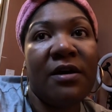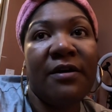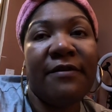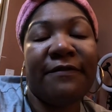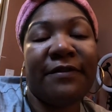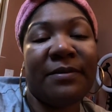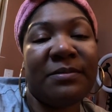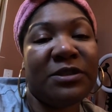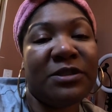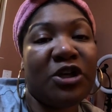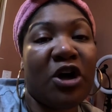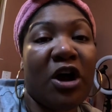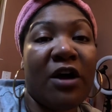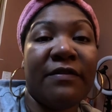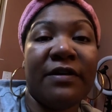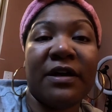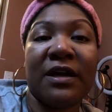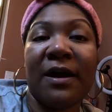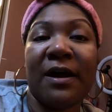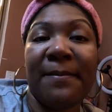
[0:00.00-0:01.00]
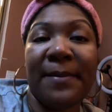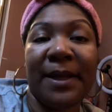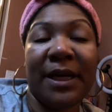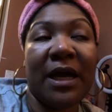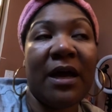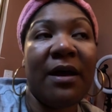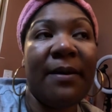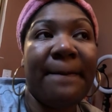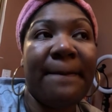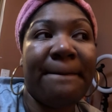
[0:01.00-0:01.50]
from Dara coming
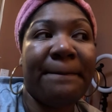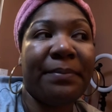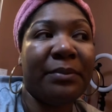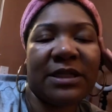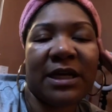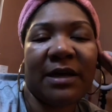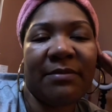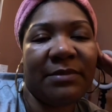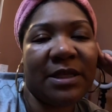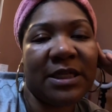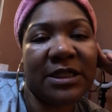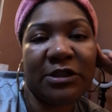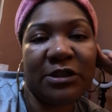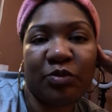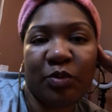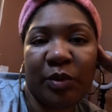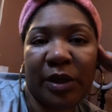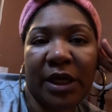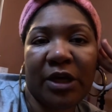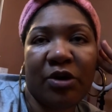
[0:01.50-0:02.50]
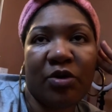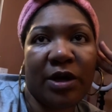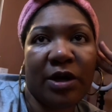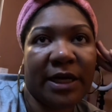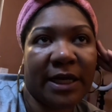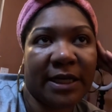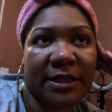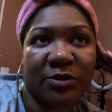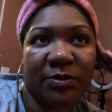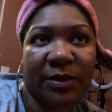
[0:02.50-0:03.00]
up sometime this week or
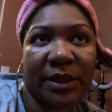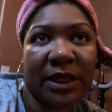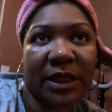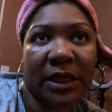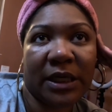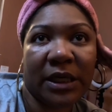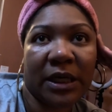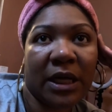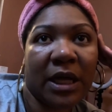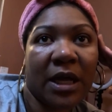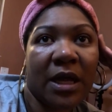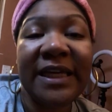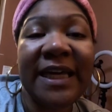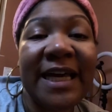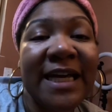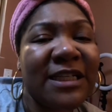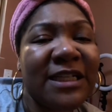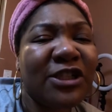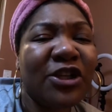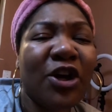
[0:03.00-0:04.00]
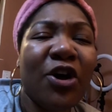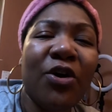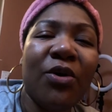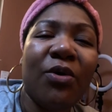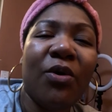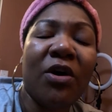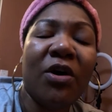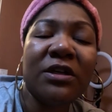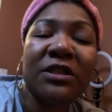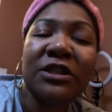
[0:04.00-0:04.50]
next week. Yeah, so
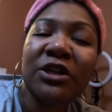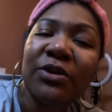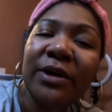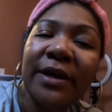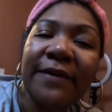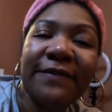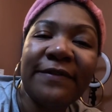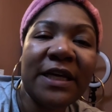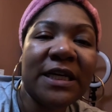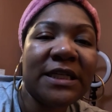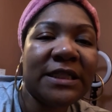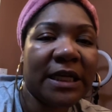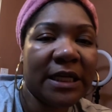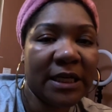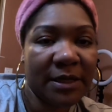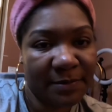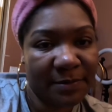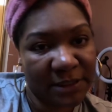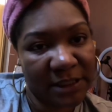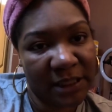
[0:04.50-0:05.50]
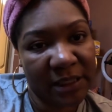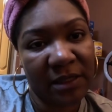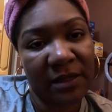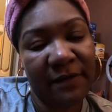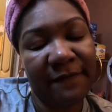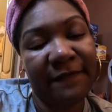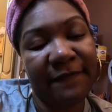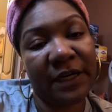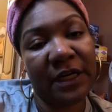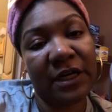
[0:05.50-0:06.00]
also if there's any
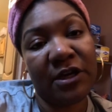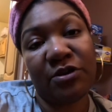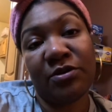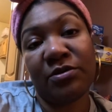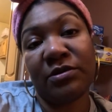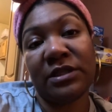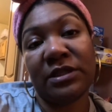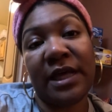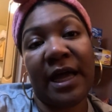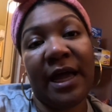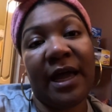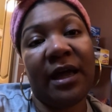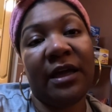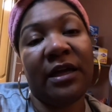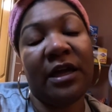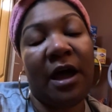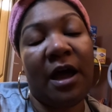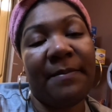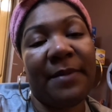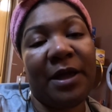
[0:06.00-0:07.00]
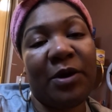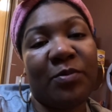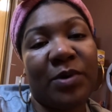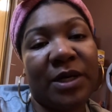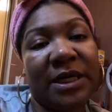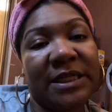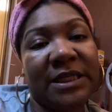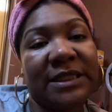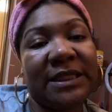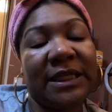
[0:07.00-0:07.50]
particular videos that y'all may
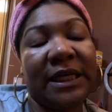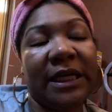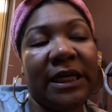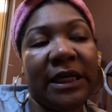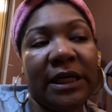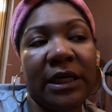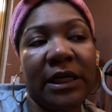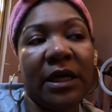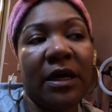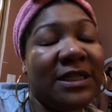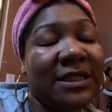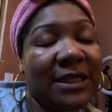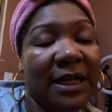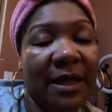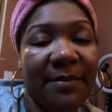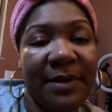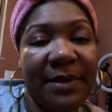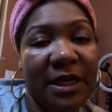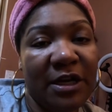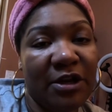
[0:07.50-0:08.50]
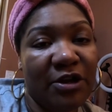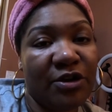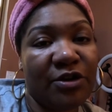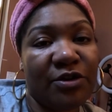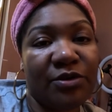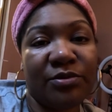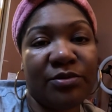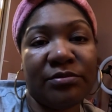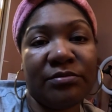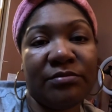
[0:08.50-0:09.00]
want to see, just let me
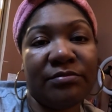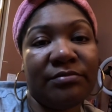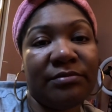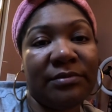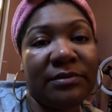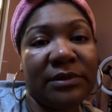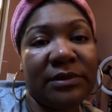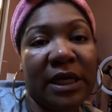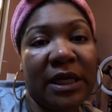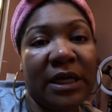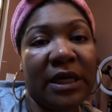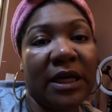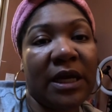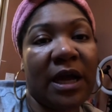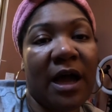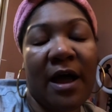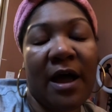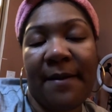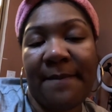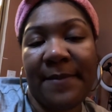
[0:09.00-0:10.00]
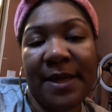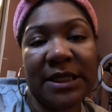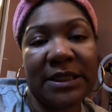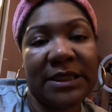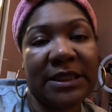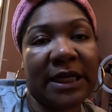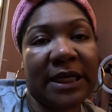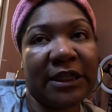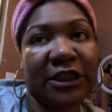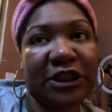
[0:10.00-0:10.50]
know in the comment
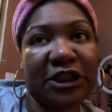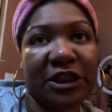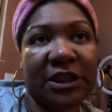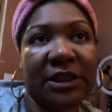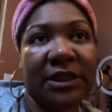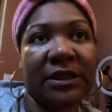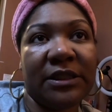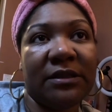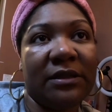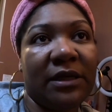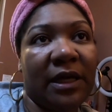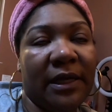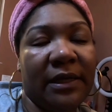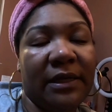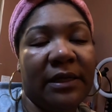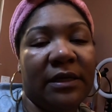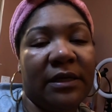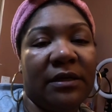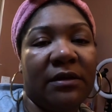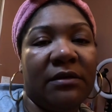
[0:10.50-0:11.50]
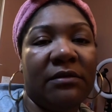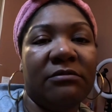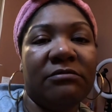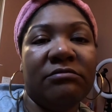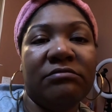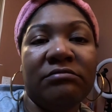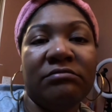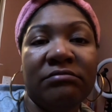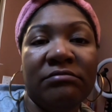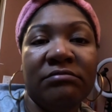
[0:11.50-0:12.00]
section and
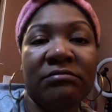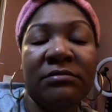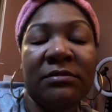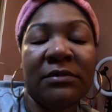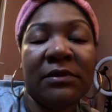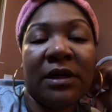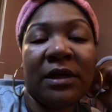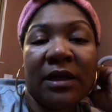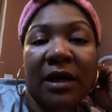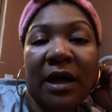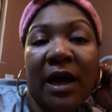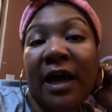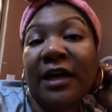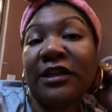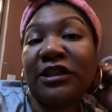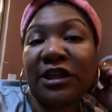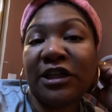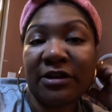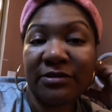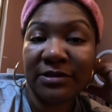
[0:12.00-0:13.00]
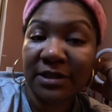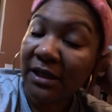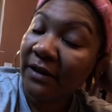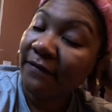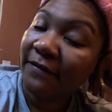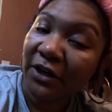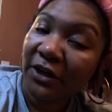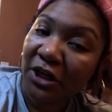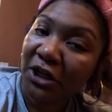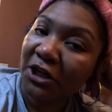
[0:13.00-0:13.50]
I shall
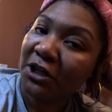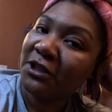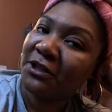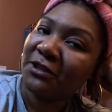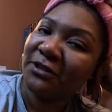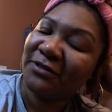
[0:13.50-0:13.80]
deliver,